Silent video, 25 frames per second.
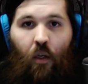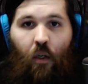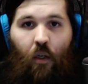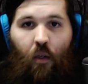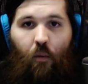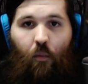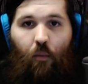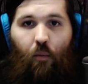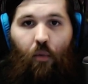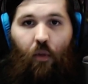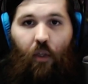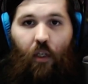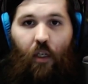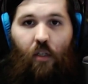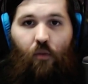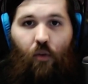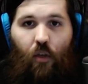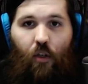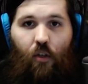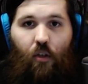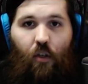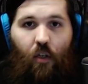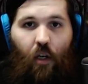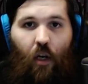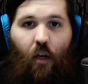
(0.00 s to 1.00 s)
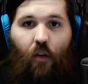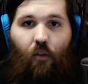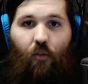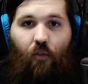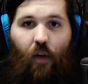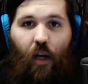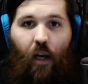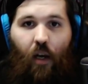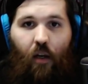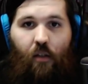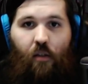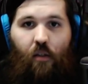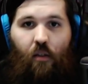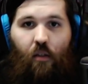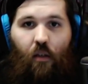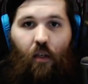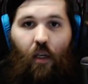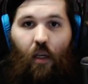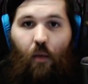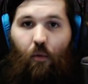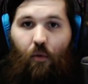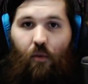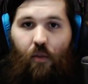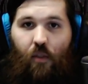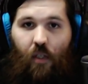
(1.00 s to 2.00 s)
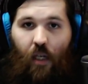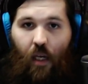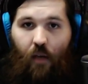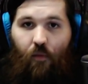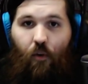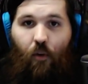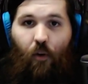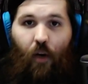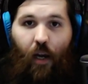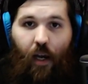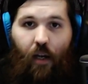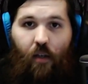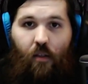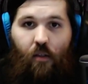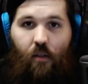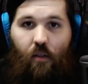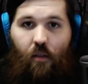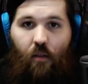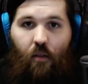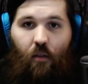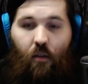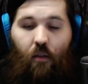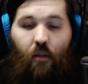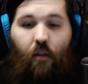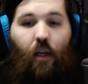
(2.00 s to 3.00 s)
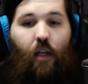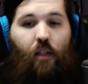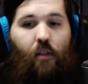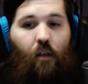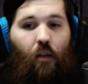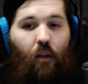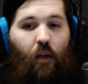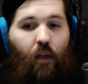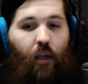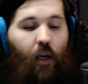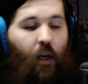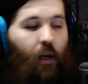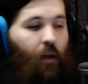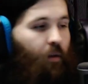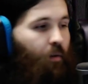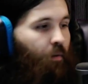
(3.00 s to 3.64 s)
Please read your contracts. It will save your ass. That's all I got.